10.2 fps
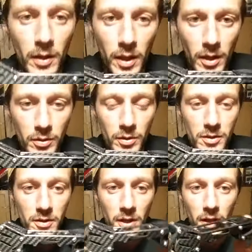Yeah,
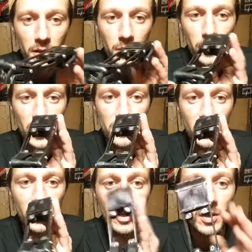dudes, and there you
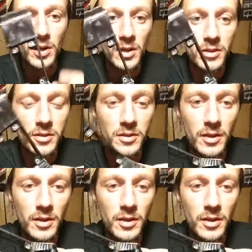basically got it.